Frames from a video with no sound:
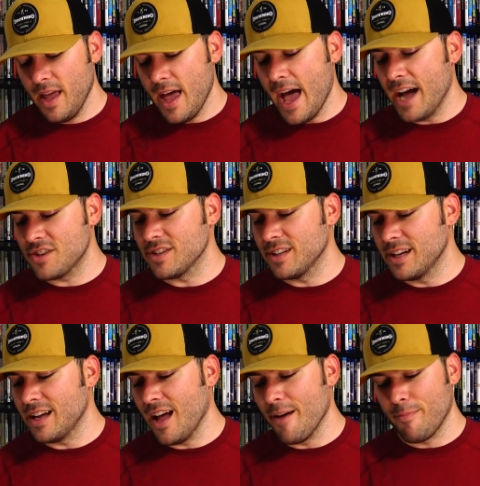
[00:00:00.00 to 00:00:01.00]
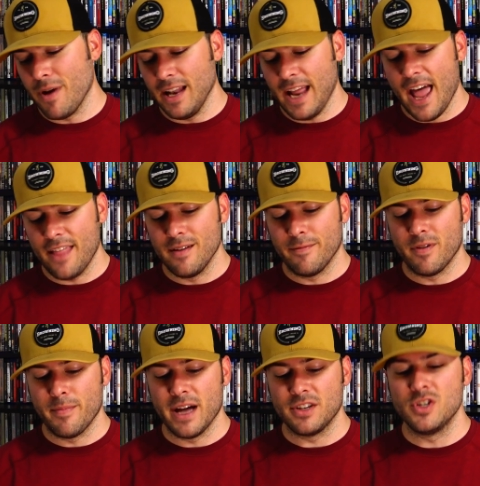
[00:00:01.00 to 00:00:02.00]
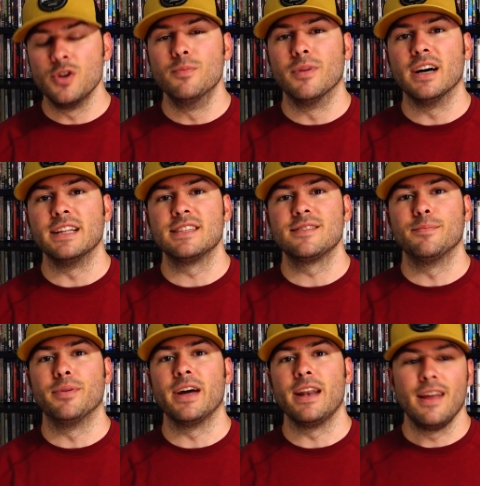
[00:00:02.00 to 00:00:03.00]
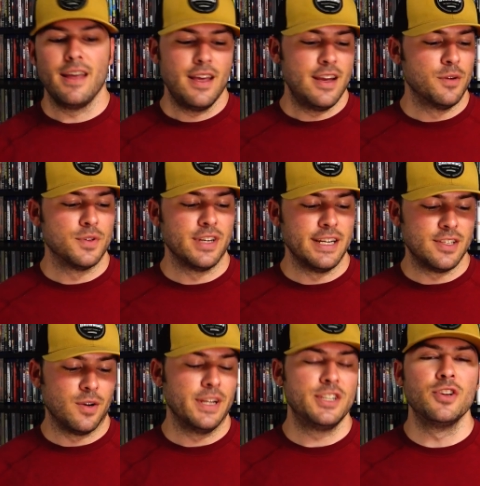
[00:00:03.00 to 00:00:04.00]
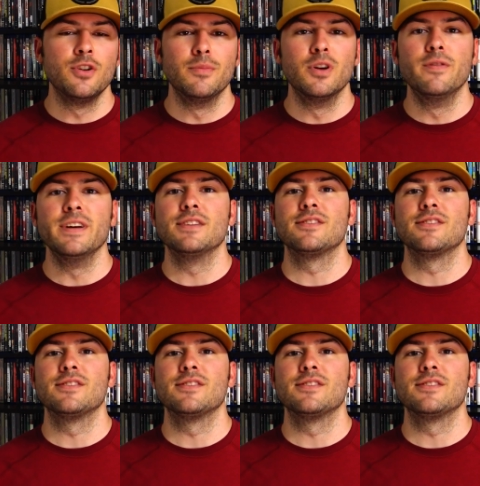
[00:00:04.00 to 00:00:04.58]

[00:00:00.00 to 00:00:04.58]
Actually, I've probably had them for about 2 months, but it's only 2 movies,